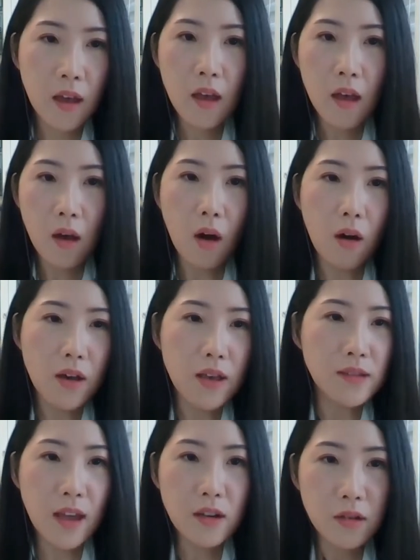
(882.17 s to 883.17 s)
uh,
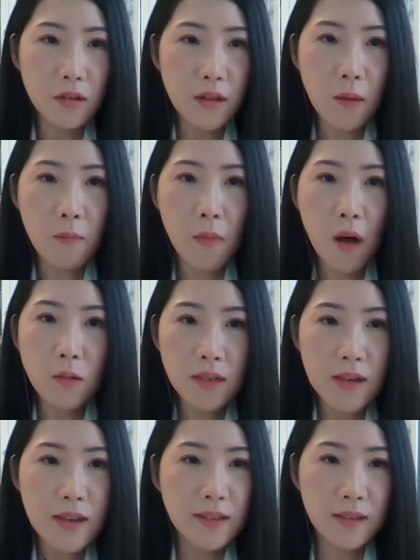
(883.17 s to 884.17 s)
it's actually a
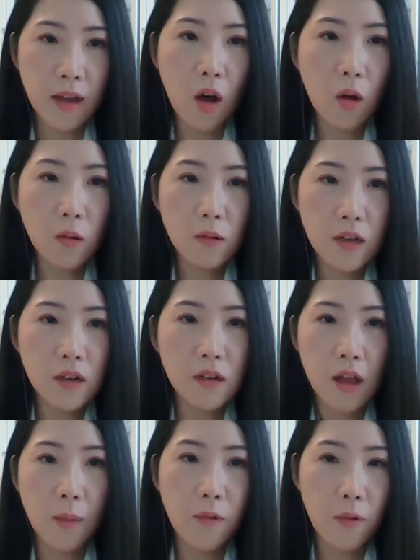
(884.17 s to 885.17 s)
multi-stakeholder
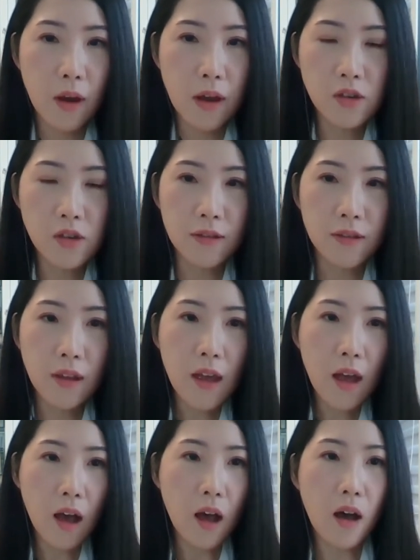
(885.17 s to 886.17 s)
collaboration.
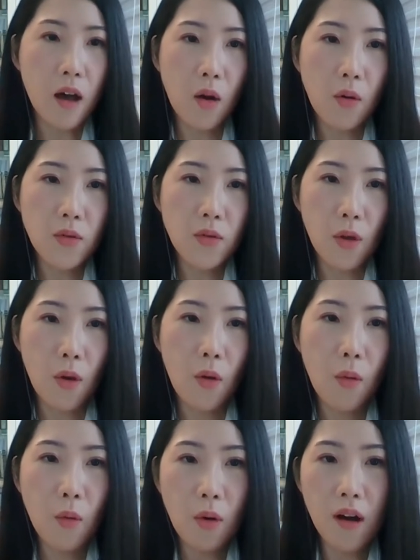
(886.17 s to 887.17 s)
Uh, you
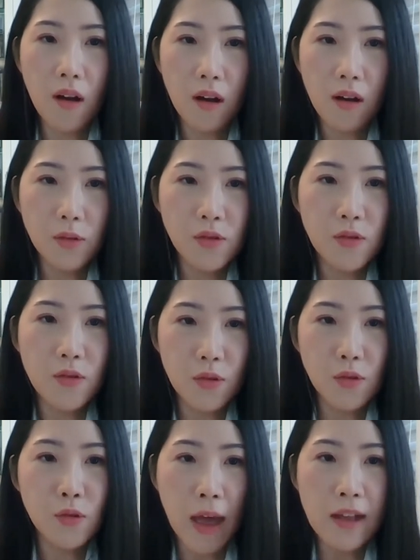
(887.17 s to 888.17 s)
know, uh, to
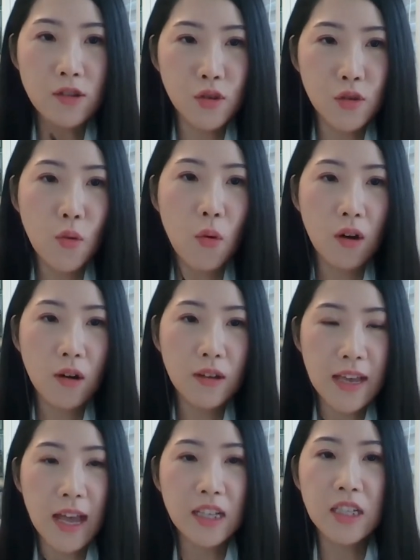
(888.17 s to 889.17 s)
to ensure
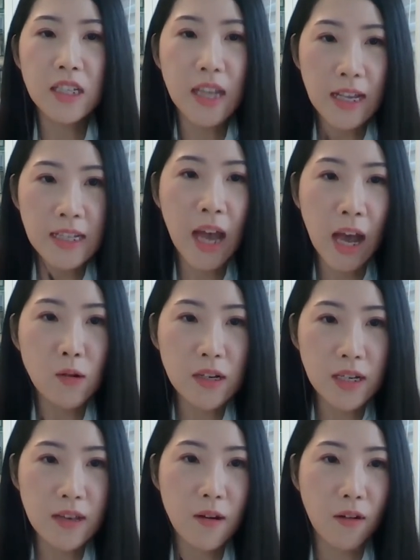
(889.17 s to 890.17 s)
the
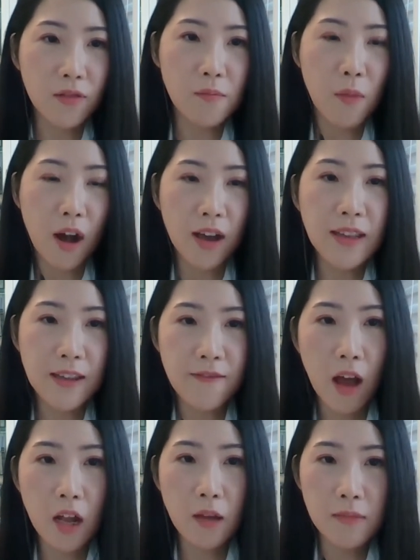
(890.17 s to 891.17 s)
integrity of the market
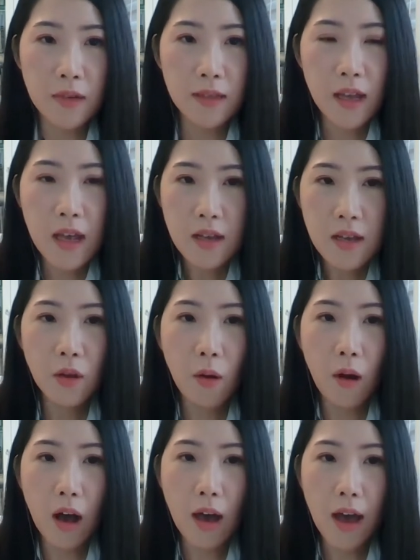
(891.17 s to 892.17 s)
development.
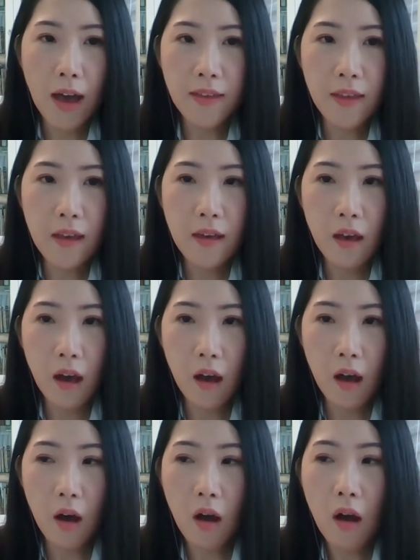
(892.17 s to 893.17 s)
So I I think,
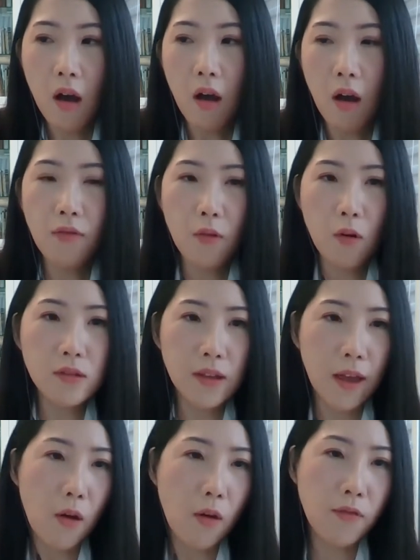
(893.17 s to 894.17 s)
uh, of course,
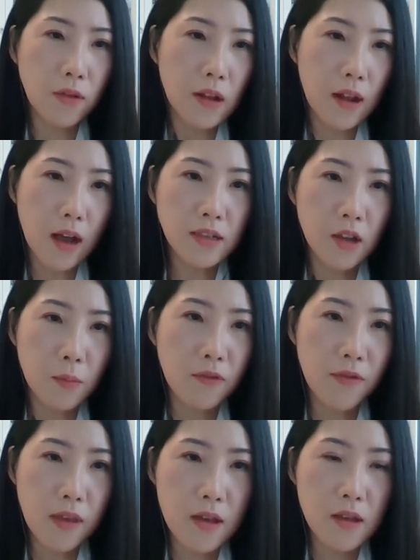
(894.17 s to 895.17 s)
like over the last couple
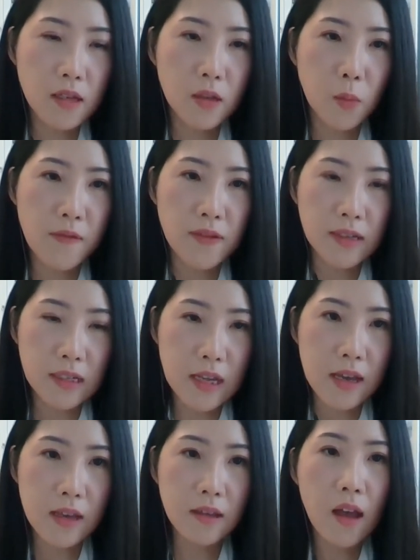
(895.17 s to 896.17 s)
of years, we've
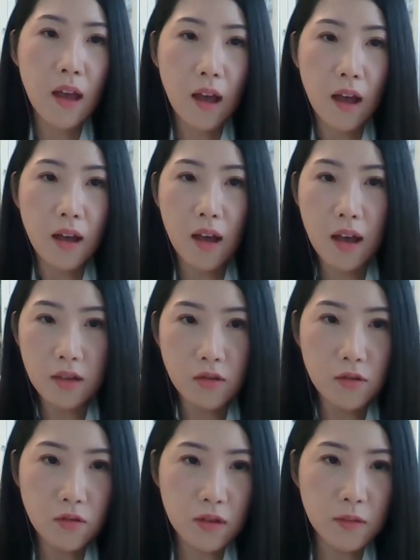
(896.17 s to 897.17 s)
seen, uh, as
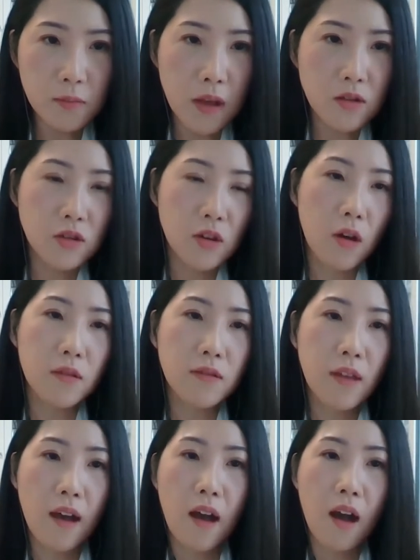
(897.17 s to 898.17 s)
you just
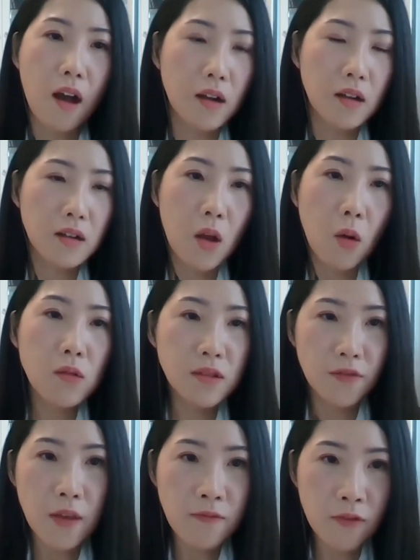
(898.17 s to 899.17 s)
mentioned, there are loads
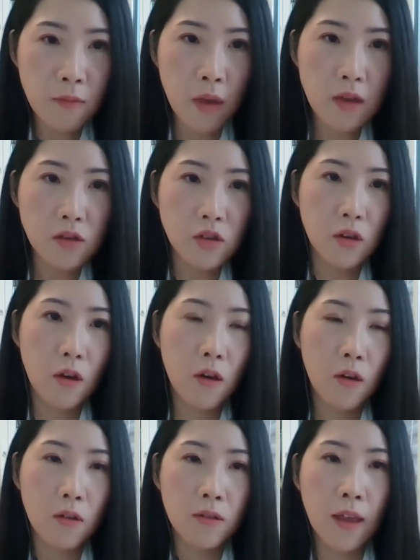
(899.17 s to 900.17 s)
of
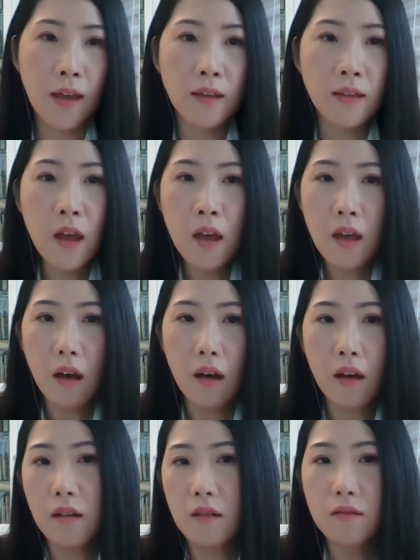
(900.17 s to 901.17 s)
information and
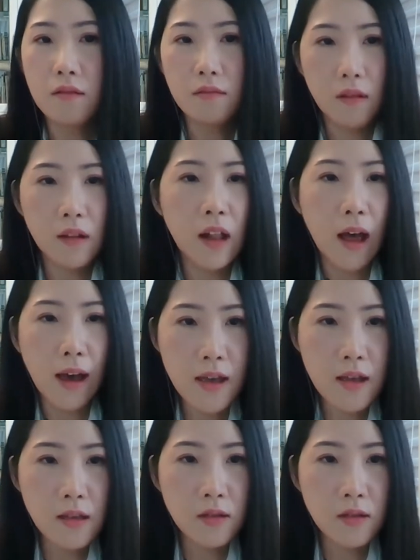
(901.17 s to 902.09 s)
clients